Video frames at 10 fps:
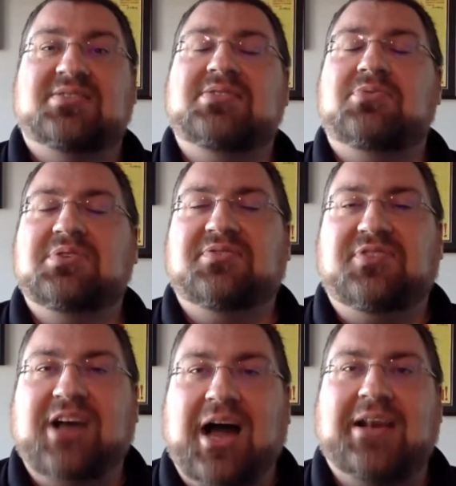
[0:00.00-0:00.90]
a series
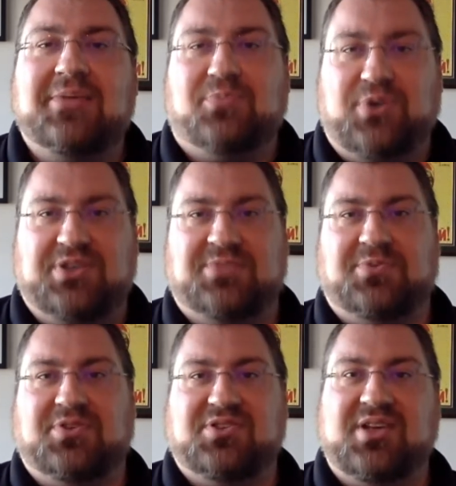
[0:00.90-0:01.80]
of guiding
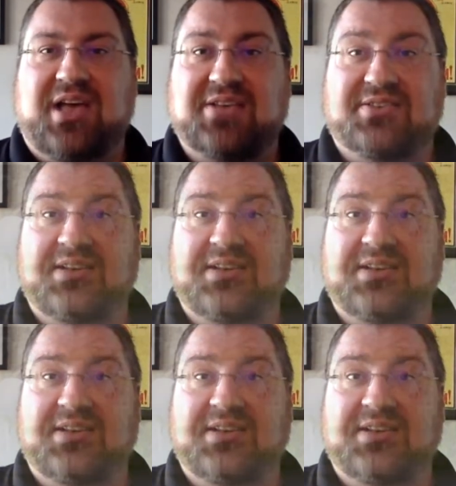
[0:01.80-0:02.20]
principles, as